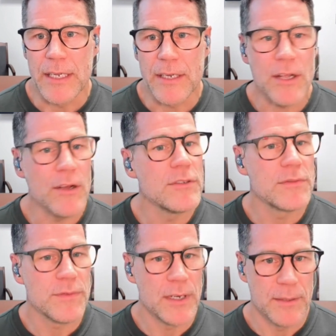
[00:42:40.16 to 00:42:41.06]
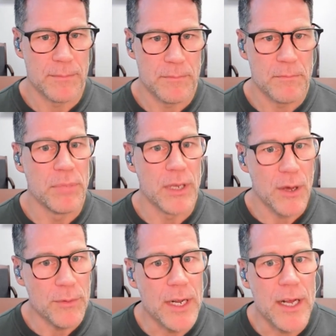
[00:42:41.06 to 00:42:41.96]
it goes from
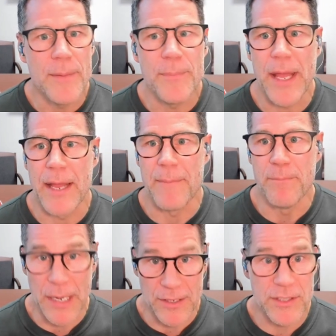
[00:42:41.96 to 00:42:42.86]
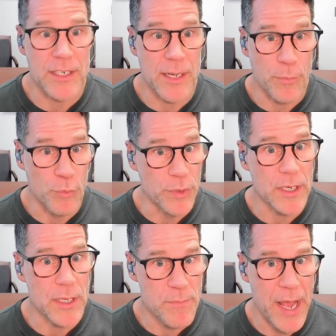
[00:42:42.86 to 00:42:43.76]
blown up and busted up
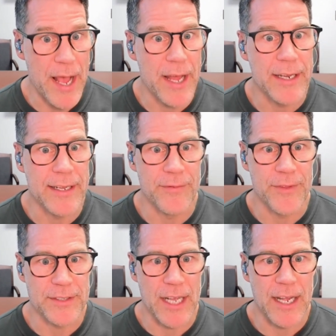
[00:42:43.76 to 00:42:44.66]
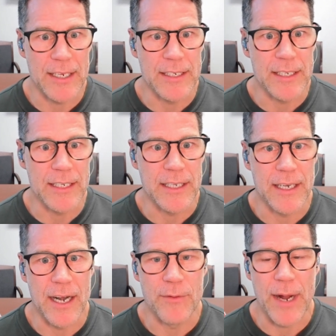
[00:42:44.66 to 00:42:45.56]
really bad in this IED in
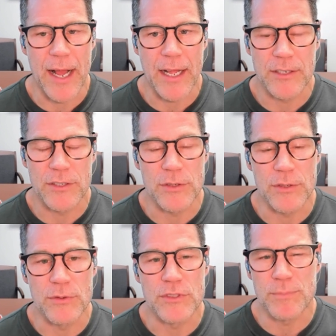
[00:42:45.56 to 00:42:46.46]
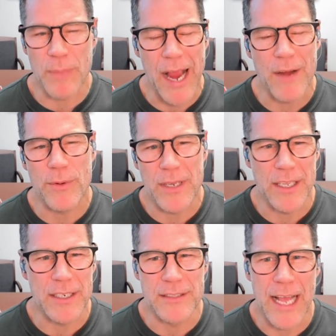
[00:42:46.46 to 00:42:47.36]
Iraq to
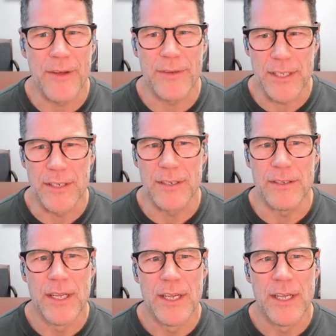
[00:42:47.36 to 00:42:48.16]
spiraling downhill.